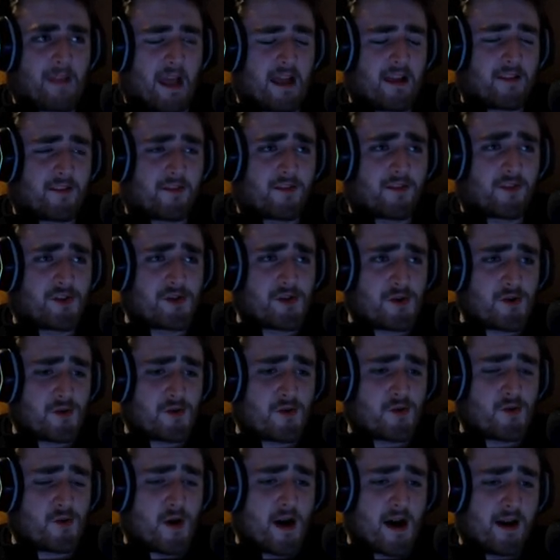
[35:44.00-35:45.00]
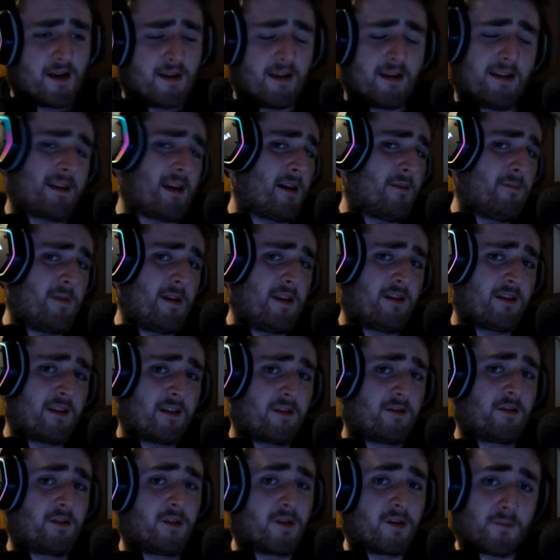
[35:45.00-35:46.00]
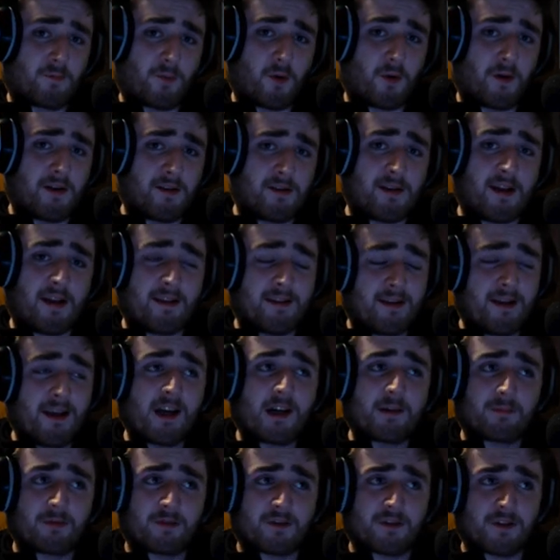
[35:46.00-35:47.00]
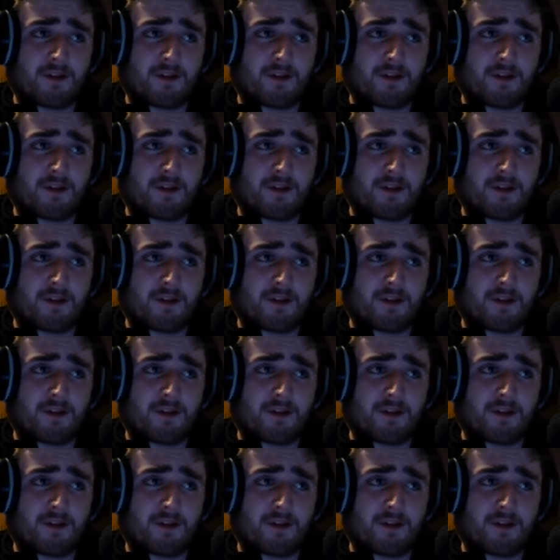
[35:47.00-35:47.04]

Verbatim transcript: So I think that means that it's a good point to end the episode.